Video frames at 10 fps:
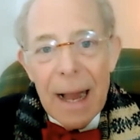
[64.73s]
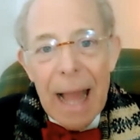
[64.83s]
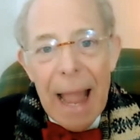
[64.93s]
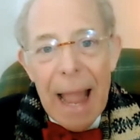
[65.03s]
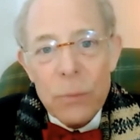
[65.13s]

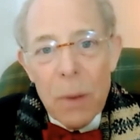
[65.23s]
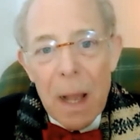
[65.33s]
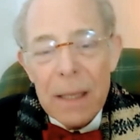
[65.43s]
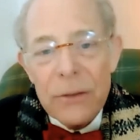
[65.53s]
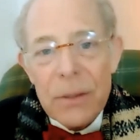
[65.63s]
as
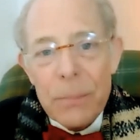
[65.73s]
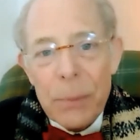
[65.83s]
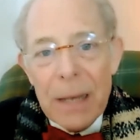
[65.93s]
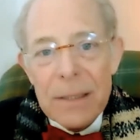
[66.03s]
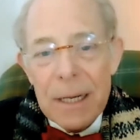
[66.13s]
well as the
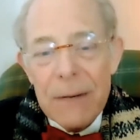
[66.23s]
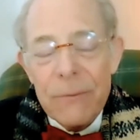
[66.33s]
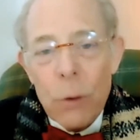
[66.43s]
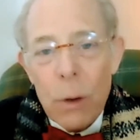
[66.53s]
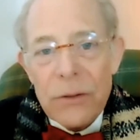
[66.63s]
president of
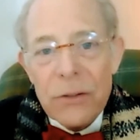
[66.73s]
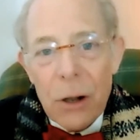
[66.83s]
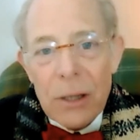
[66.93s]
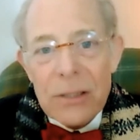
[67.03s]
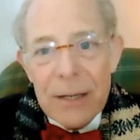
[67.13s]
North
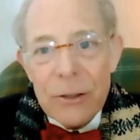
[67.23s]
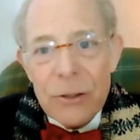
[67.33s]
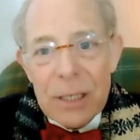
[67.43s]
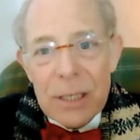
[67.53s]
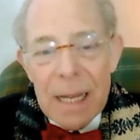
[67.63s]
Star
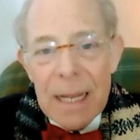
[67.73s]
Synergies.